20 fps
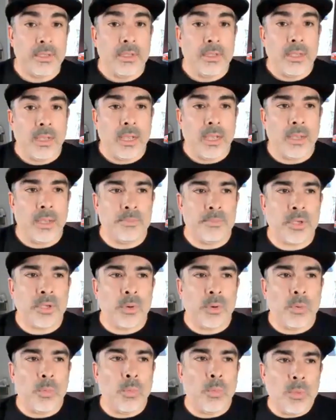Um, so,
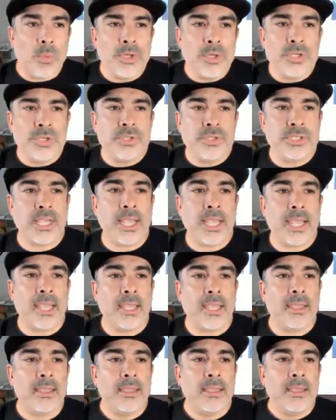what would you
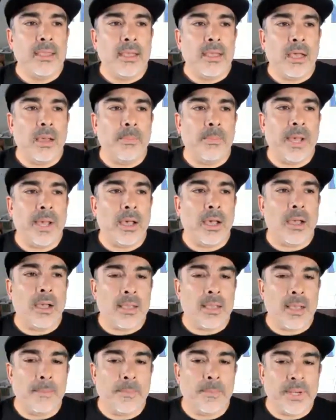say about a
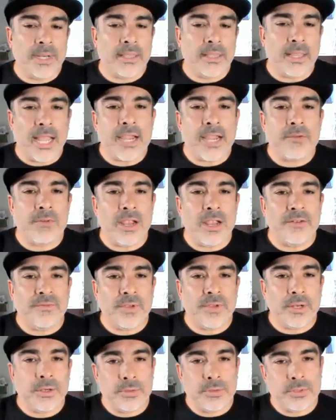company like
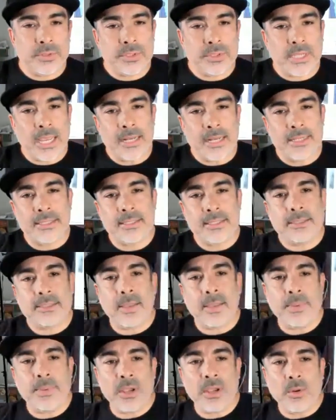Redfin who's kind of
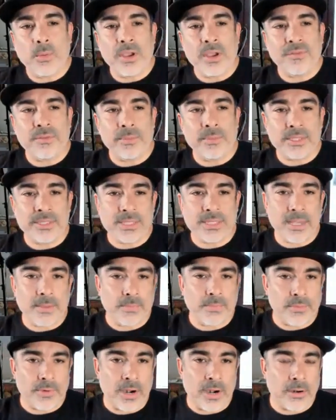stepping away from this
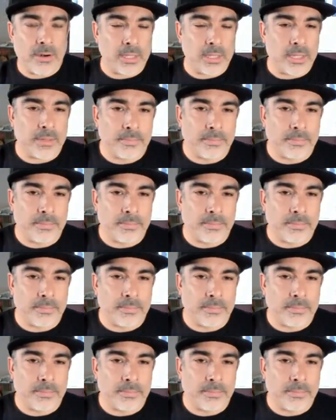temporarily?